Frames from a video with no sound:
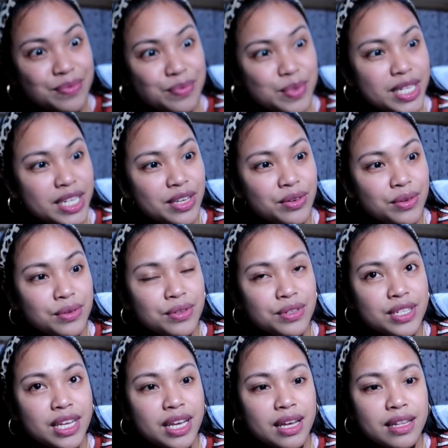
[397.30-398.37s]
pretty
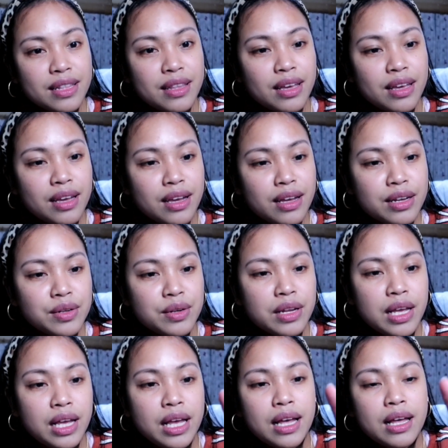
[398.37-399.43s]
good. And then
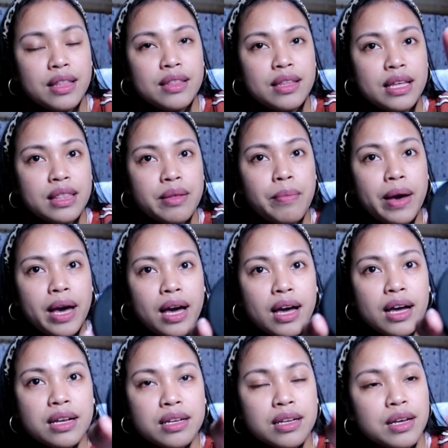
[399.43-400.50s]
at the
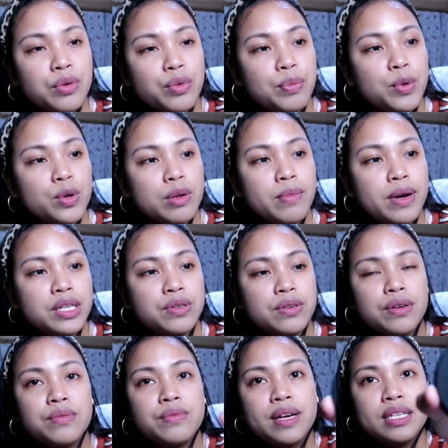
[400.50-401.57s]
back we put the battery
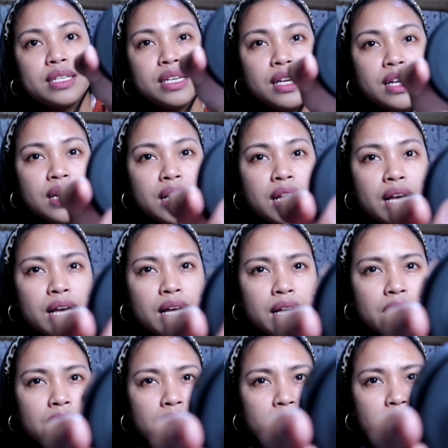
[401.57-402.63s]
already.
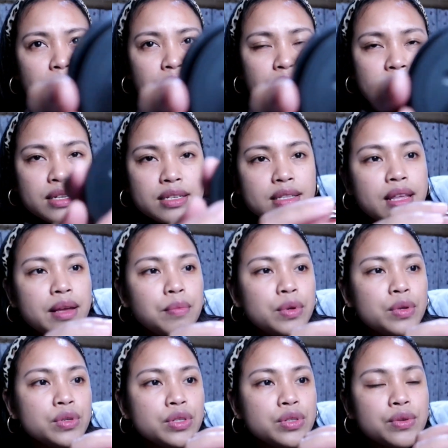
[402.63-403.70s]
There's the
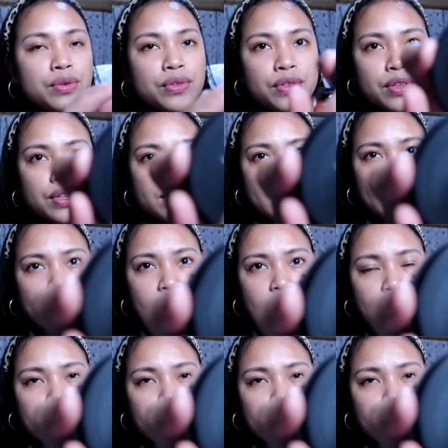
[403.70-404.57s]
Bluetooth sign